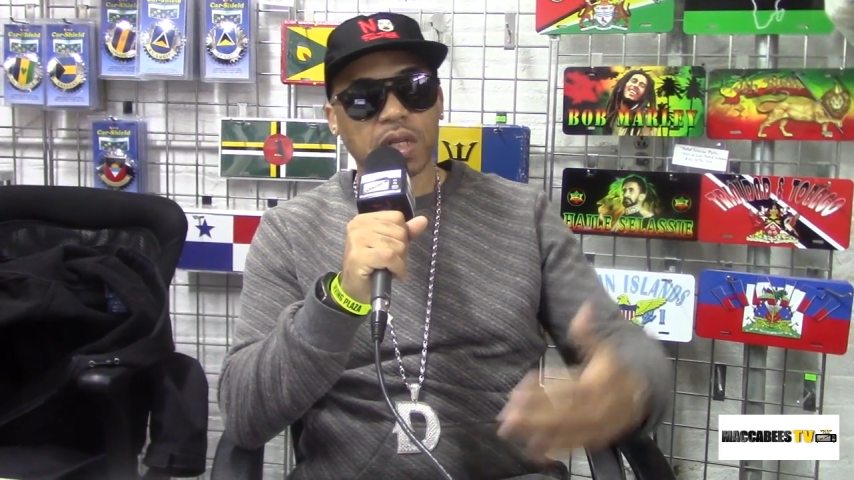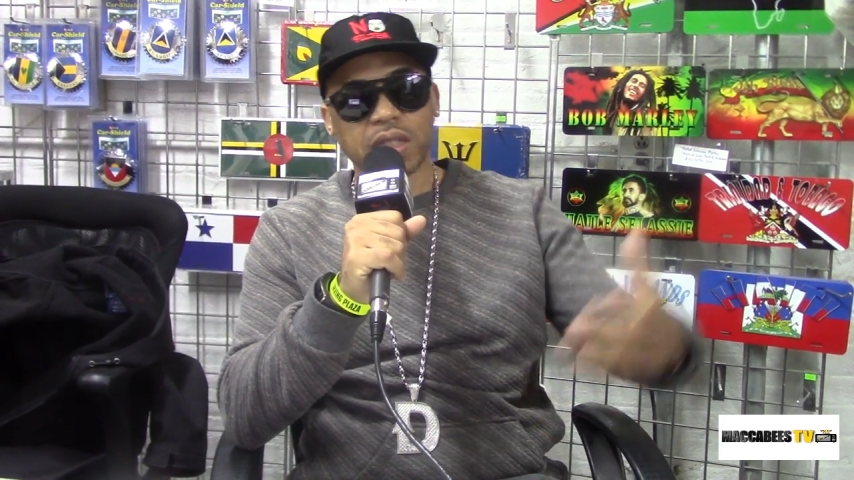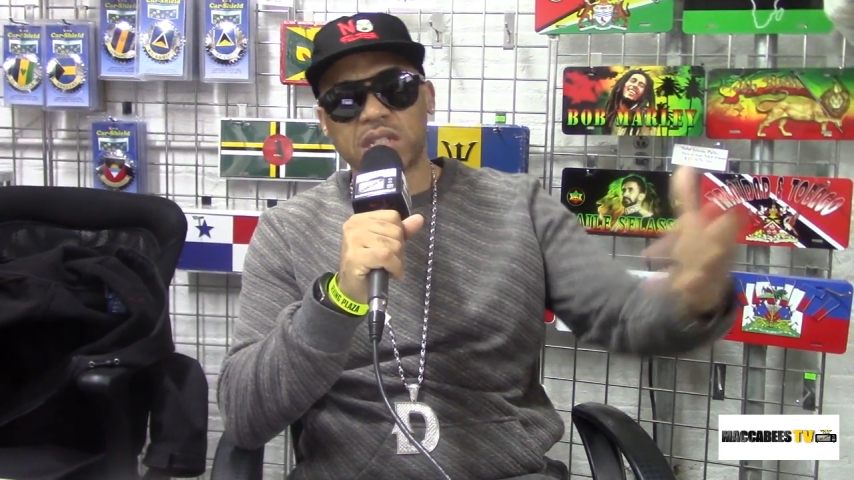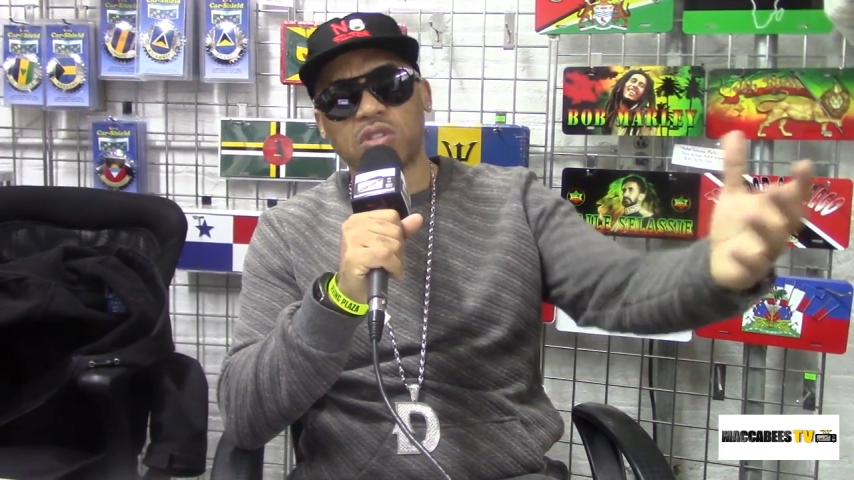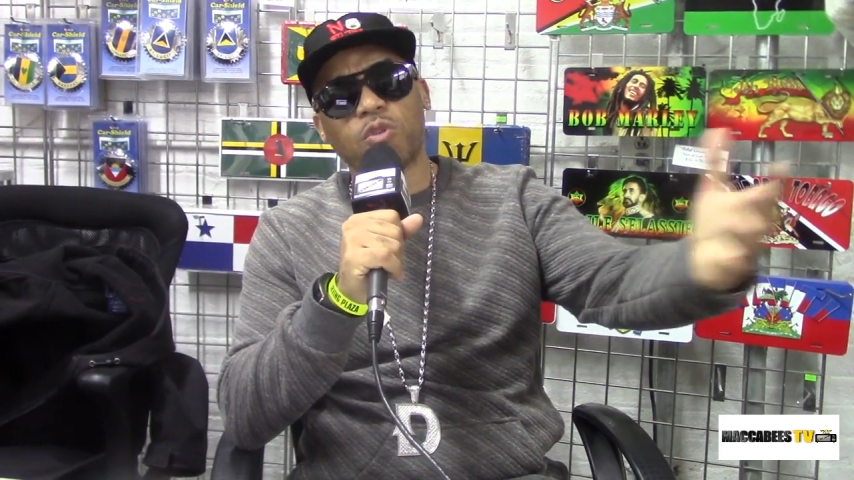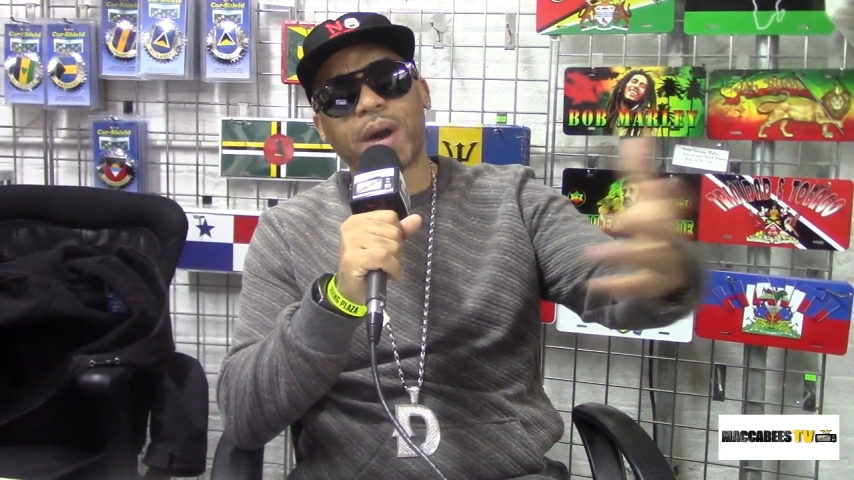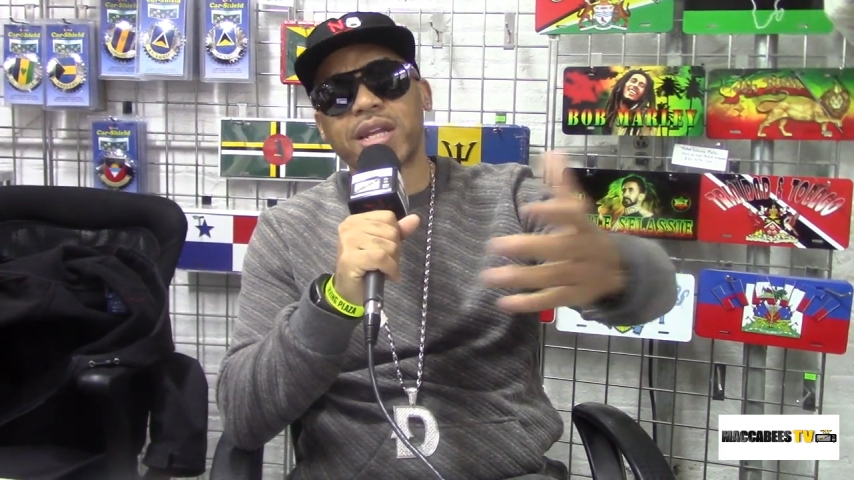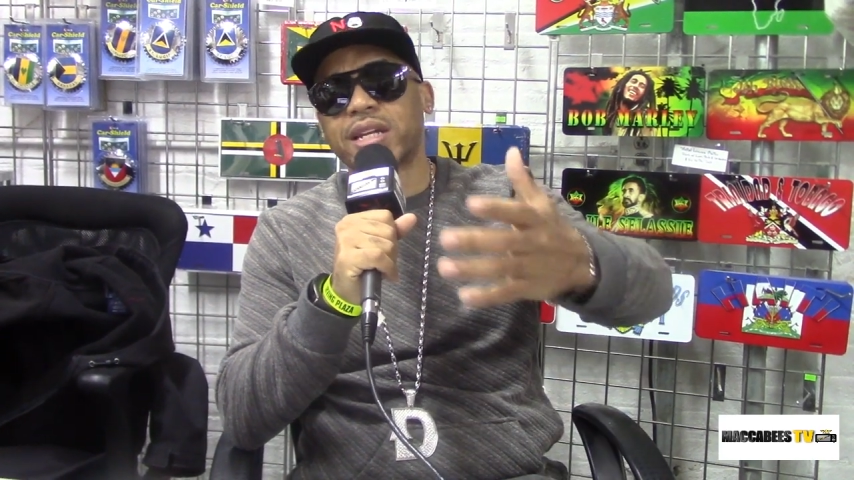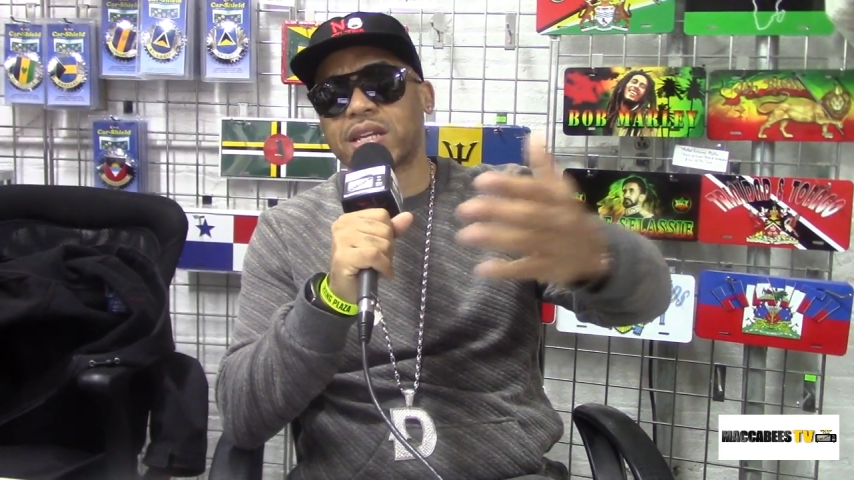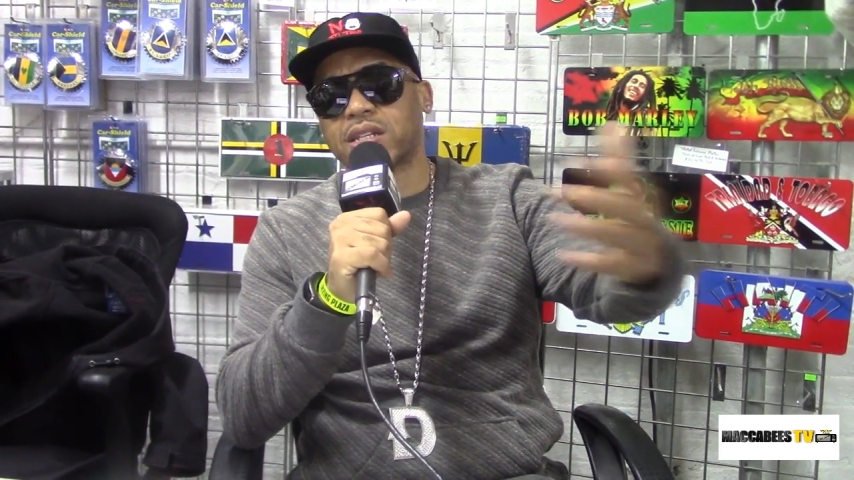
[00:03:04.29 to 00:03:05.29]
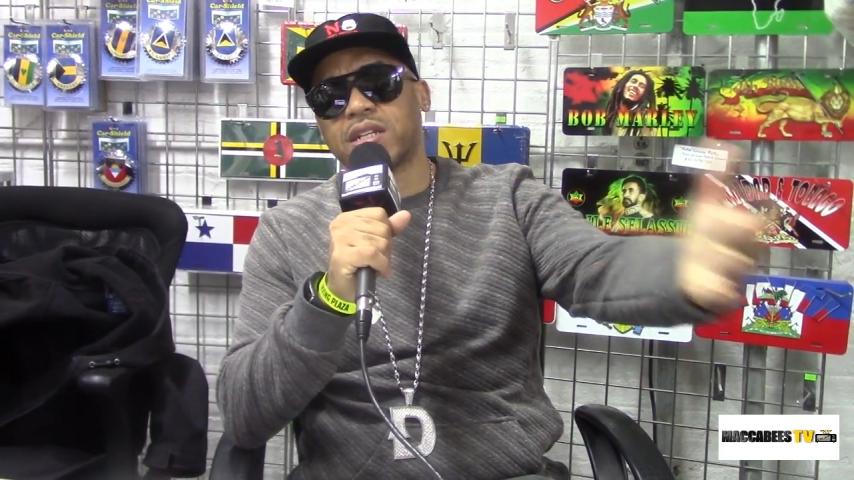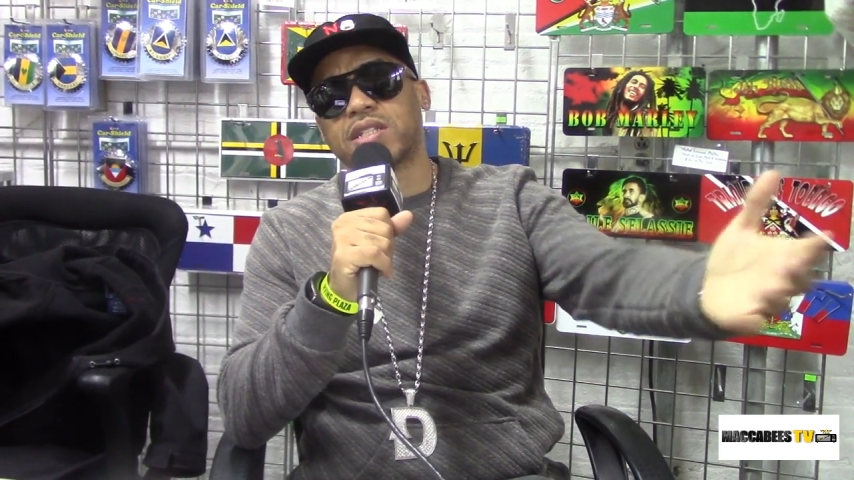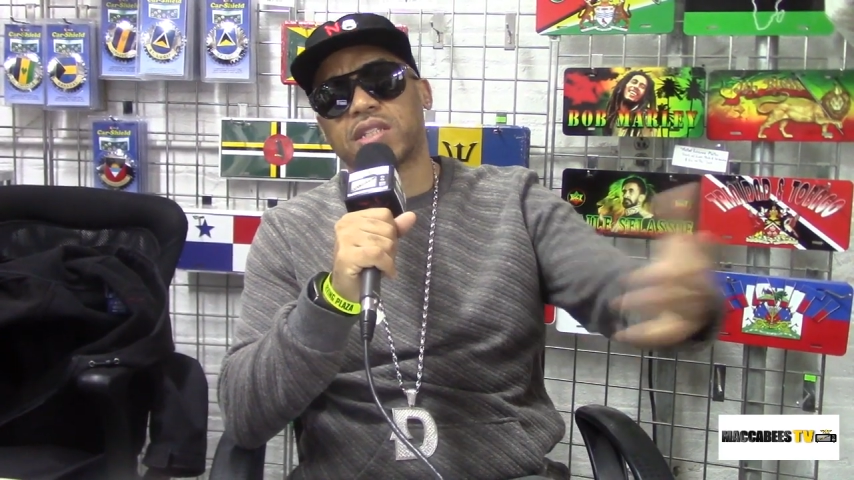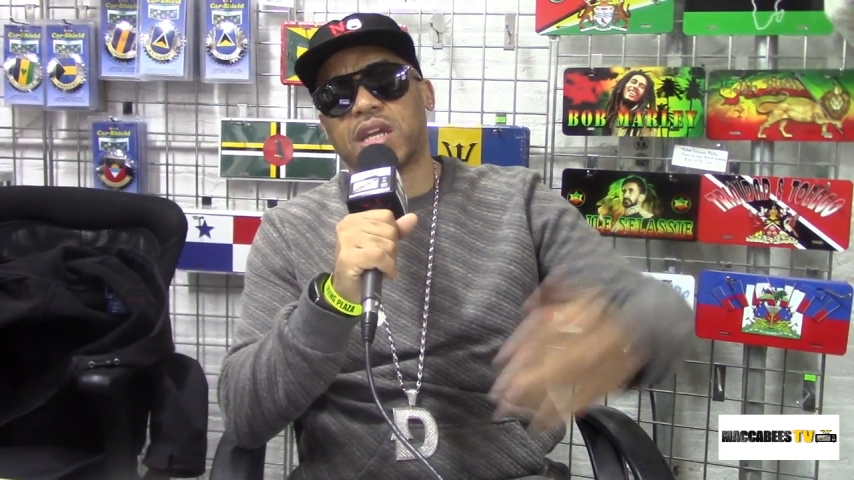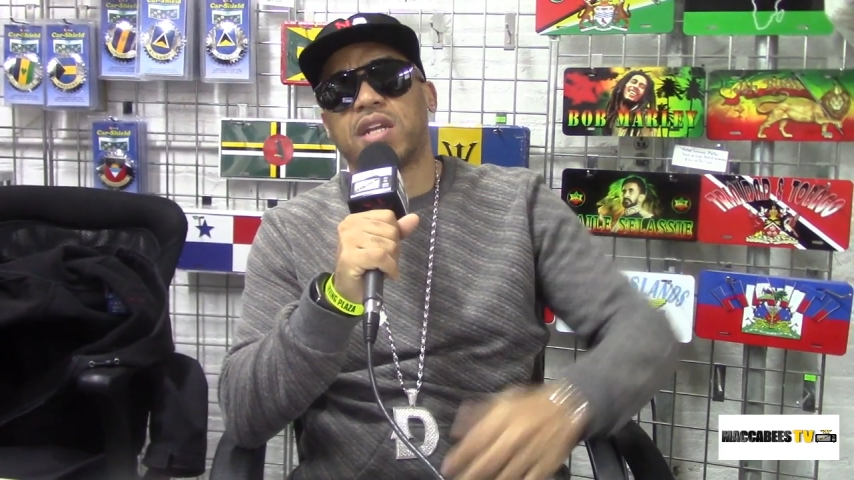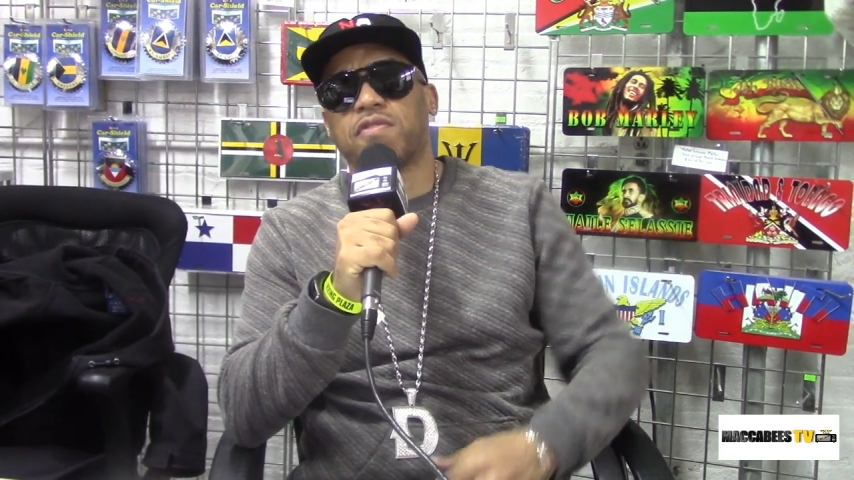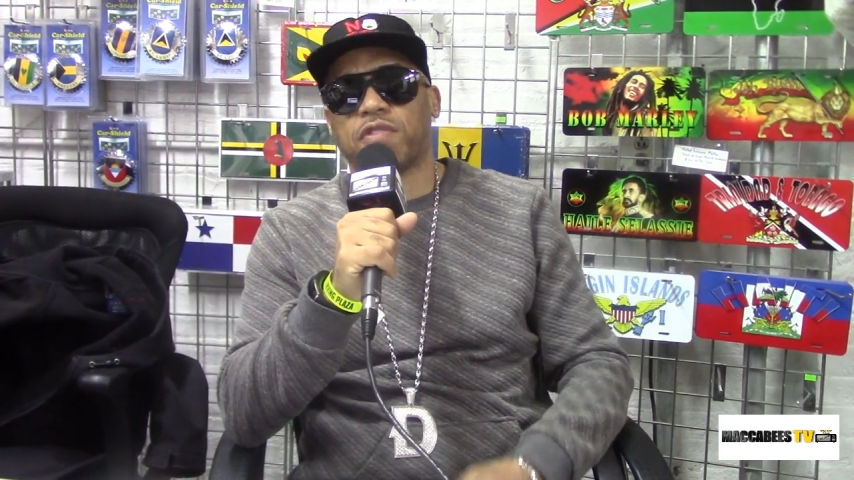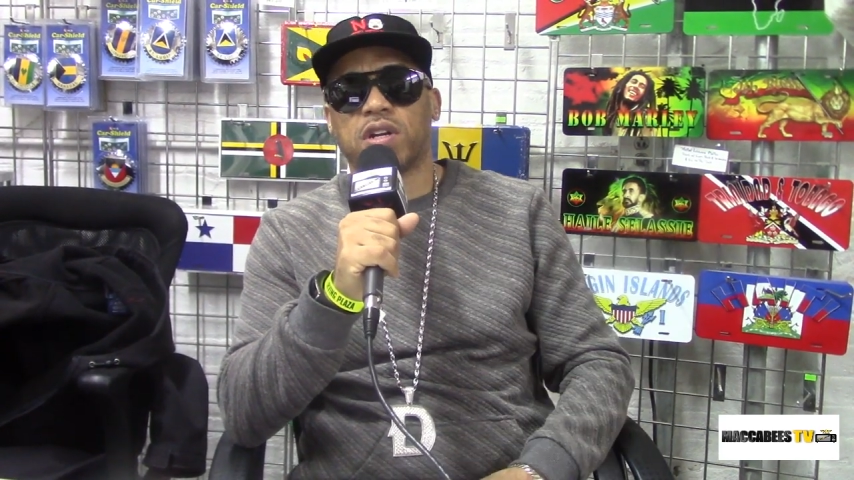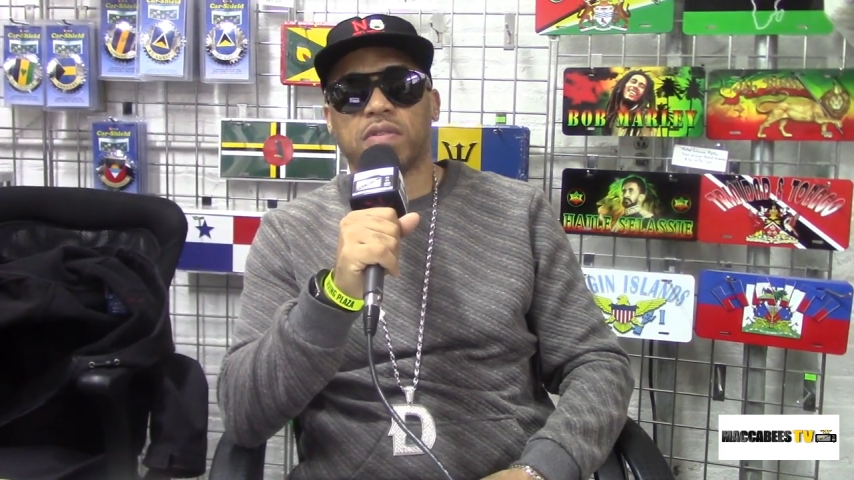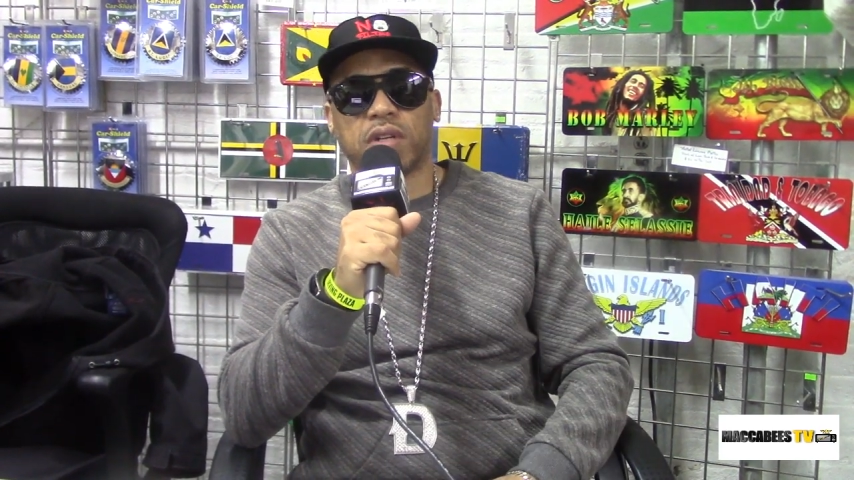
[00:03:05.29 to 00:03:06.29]
there's nobody that's going to stand in
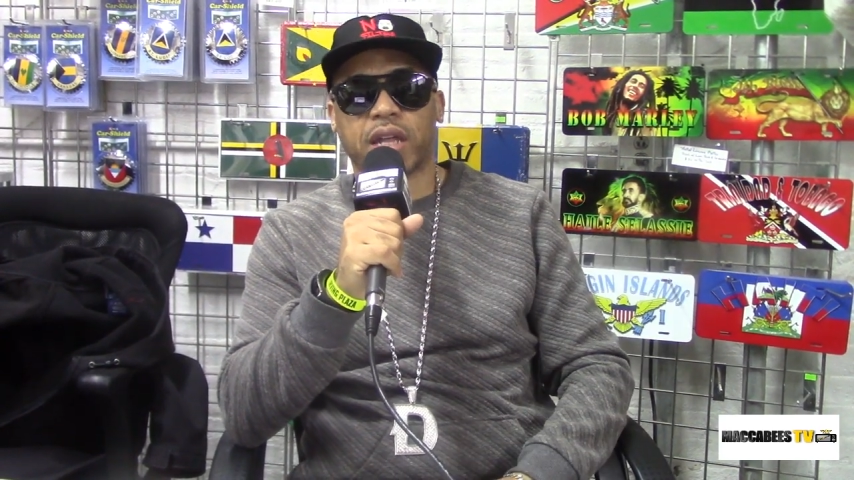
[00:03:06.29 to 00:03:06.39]
front of a